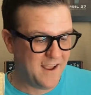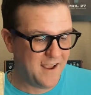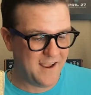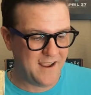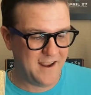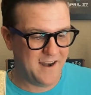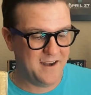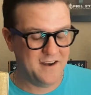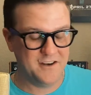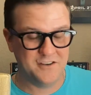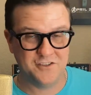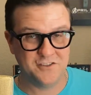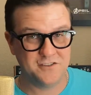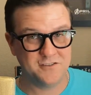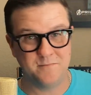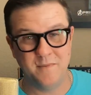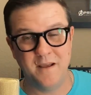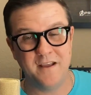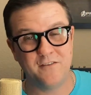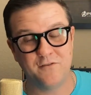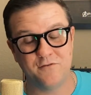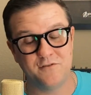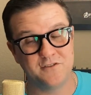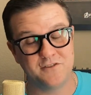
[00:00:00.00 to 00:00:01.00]
and it just
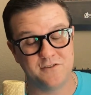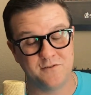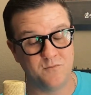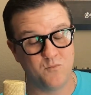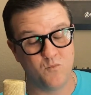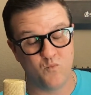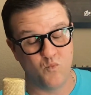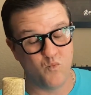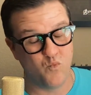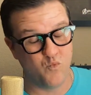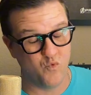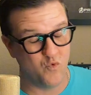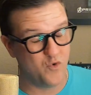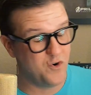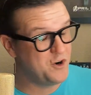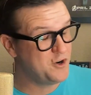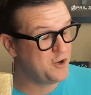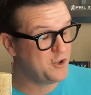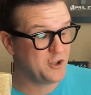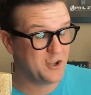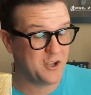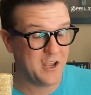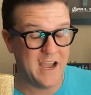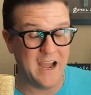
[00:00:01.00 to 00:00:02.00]
makes for some
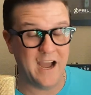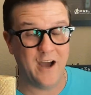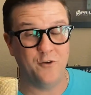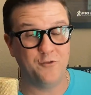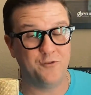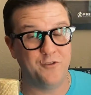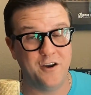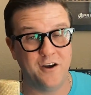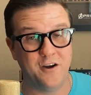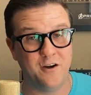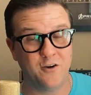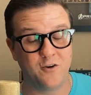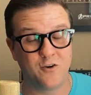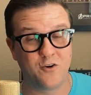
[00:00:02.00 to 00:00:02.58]
really out there